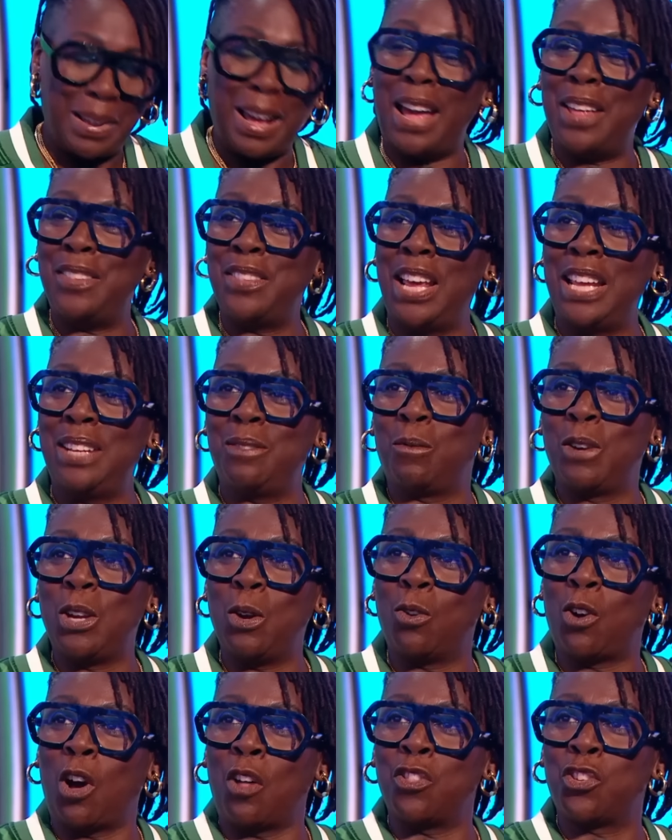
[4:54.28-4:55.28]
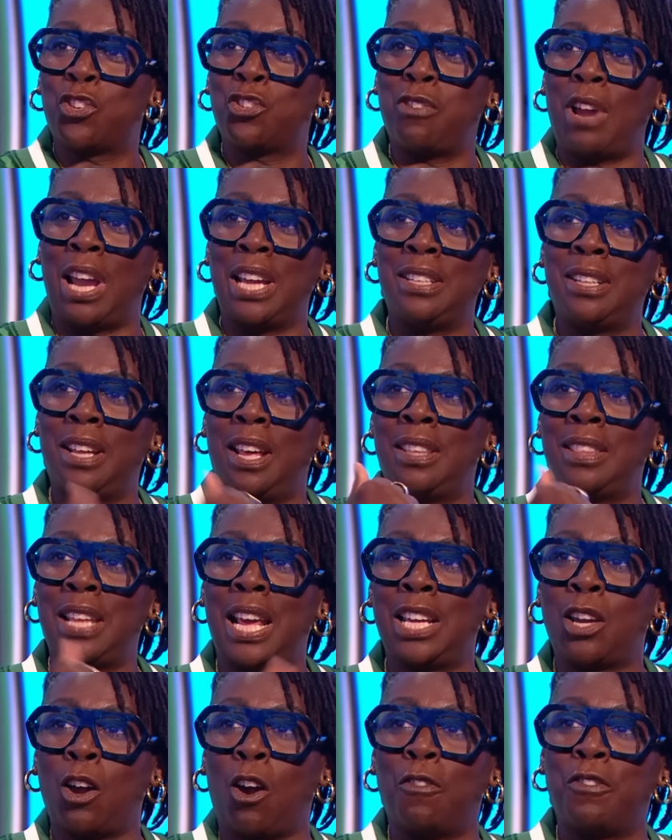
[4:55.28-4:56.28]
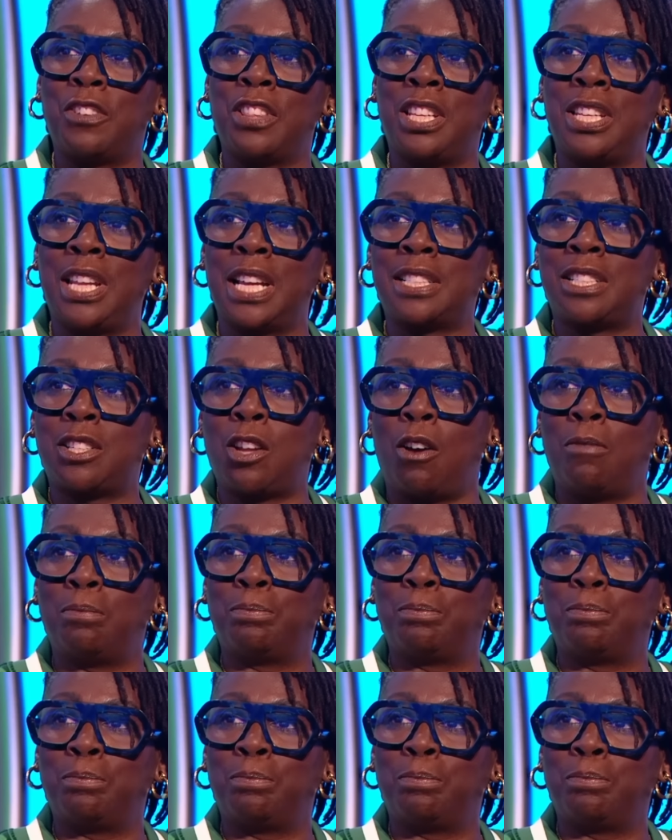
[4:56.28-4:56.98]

and then we all got on the train and they got off at the next stop.